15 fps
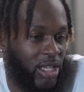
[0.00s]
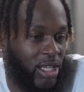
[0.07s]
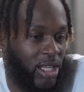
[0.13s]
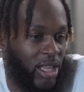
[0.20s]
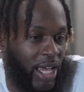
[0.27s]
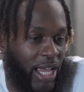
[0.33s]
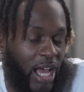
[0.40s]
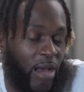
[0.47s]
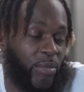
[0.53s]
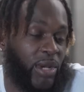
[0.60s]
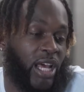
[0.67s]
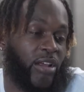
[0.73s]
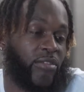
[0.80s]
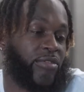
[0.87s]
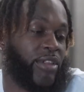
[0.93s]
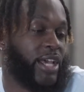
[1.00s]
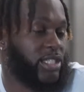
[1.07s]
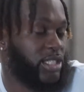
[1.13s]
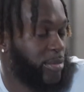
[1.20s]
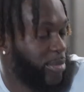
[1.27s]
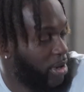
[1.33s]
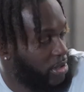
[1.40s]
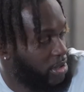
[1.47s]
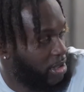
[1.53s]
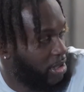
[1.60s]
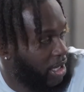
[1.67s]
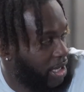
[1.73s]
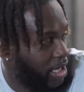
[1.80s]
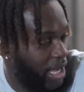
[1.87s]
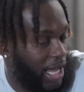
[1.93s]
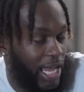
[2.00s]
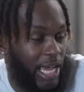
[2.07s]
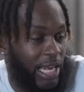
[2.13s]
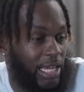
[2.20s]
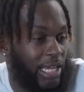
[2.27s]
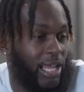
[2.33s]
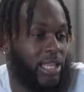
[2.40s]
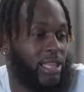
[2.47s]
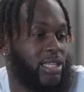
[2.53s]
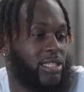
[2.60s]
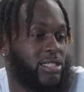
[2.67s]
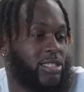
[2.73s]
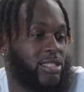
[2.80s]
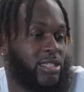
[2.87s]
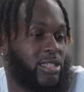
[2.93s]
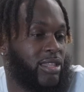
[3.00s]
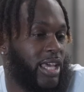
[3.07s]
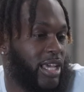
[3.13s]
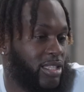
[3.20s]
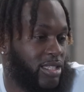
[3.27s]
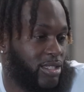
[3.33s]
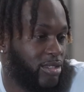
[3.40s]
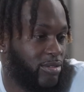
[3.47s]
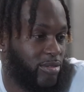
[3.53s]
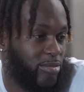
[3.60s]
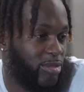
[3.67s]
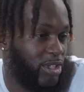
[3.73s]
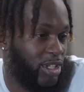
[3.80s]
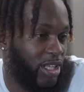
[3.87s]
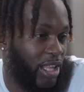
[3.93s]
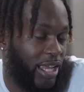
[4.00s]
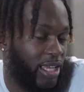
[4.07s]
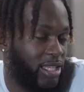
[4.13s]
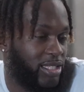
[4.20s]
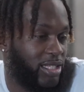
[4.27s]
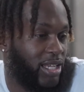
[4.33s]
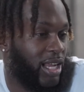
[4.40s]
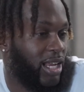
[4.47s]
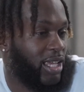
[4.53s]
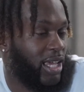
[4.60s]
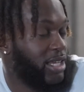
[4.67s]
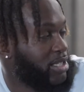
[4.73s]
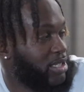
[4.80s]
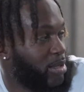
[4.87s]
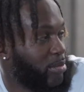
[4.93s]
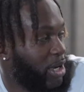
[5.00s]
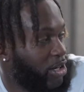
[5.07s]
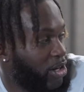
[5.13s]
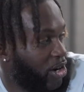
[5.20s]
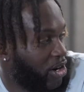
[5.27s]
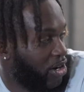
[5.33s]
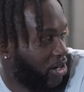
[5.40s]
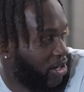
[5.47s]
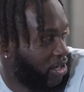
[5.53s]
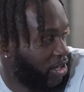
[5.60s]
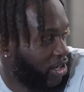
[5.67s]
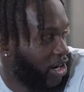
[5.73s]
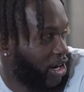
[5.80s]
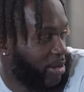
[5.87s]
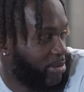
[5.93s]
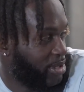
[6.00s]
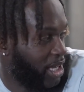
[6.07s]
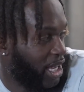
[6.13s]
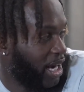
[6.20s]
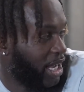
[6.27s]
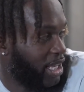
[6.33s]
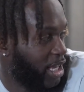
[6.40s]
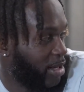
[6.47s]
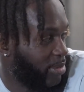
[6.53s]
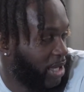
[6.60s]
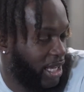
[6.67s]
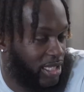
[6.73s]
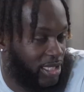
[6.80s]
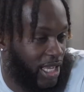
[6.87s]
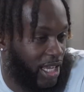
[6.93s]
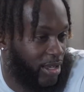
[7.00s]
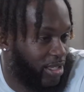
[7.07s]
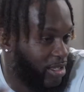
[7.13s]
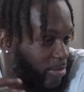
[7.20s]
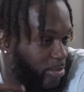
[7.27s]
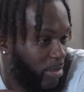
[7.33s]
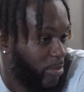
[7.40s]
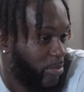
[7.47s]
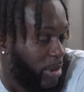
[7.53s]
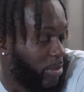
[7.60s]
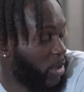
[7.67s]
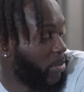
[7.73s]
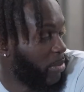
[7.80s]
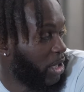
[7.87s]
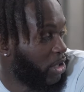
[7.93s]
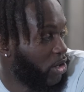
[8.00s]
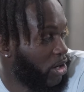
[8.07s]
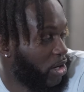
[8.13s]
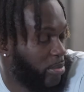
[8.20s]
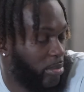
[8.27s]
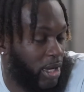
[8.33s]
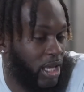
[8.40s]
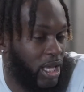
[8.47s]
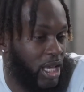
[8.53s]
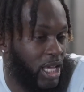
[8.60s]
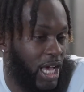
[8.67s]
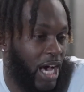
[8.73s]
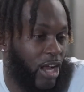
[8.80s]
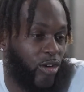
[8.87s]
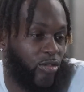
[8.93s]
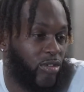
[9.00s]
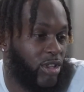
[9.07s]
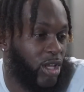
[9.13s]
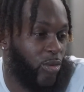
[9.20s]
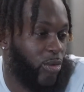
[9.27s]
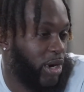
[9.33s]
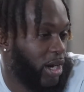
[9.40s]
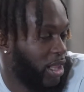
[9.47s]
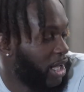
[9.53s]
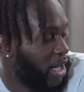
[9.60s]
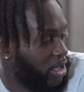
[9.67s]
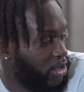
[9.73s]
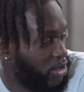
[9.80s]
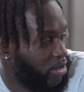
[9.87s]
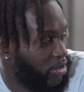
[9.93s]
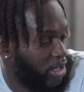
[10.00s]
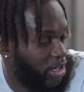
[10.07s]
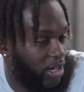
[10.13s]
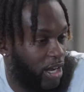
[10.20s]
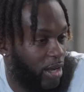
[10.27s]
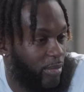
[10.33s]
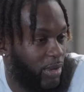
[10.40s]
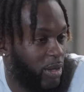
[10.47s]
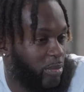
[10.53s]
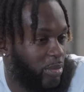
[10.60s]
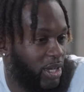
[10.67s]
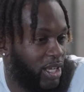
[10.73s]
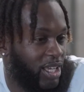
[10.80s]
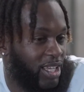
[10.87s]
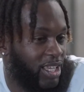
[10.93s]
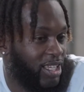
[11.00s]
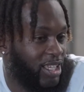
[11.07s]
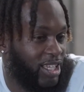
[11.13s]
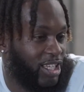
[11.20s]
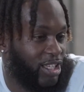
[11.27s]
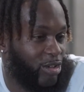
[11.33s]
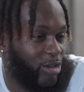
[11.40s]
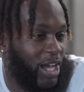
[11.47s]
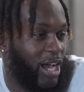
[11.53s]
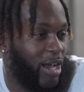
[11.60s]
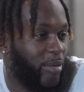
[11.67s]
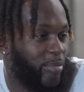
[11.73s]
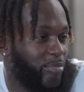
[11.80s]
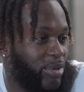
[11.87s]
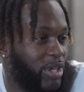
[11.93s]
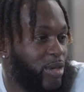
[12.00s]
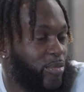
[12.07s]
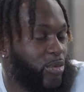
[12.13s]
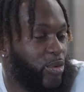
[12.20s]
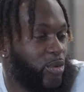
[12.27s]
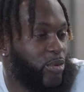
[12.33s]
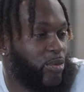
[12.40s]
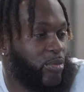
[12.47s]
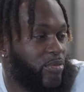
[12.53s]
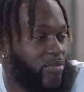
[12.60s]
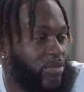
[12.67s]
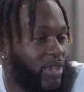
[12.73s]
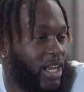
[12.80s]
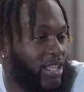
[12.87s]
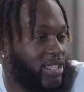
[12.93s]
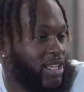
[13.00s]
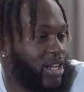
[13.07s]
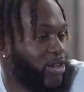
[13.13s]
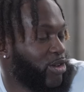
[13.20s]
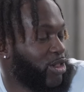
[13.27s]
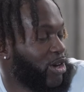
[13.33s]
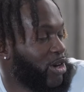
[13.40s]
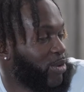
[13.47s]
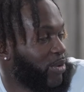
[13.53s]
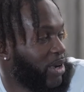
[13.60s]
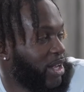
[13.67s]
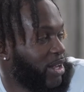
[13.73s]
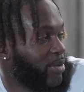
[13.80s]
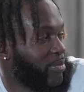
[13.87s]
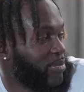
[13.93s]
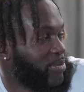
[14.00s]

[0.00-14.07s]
I'm not a flashy person. I got a necklace that's it's a dedication to my daughter. You know what I'm saying? I keep that as memory of my daughter, but I don't really wear a lot of jewelry, you know what I mean? But you got people that'll tell you along the way,